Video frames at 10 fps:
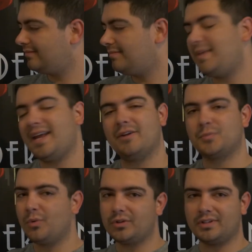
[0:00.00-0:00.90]
man, I was
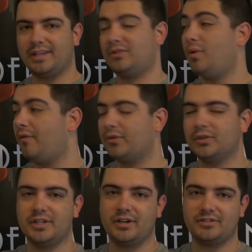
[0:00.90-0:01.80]
born like twelve,
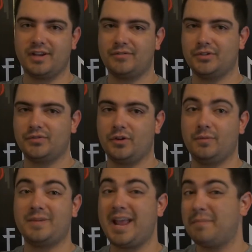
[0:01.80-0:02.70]
thirteen years after this
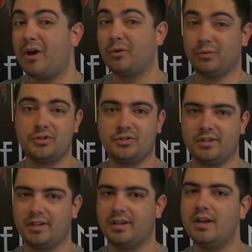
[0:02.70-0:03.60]
film came out
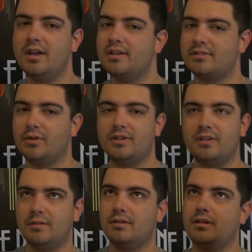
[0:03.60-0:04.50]
originally, so it
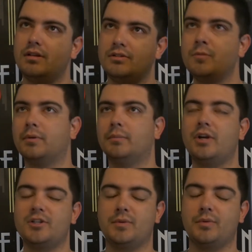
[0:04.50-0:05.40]
didn't super
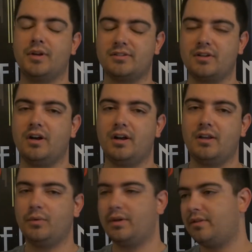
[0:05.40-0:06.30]
impress me when I saw
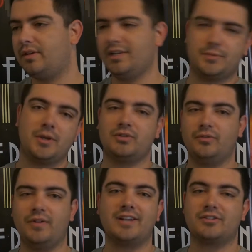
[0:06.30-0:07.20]
it with its special
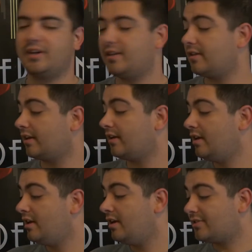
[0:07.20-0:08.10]
effects or anything.
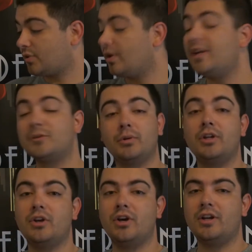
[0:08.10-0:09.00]
The story is pretty
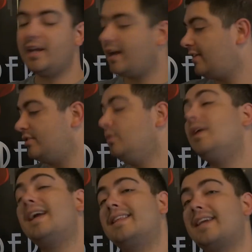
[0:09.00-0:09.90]
good, and I do
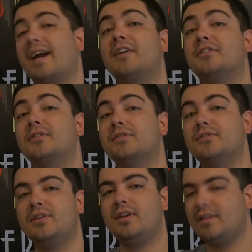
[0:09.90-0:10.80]
like the
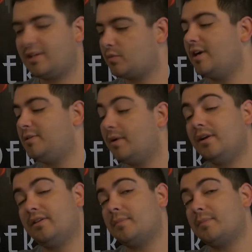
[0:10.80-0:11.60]
characters. That's why it's better than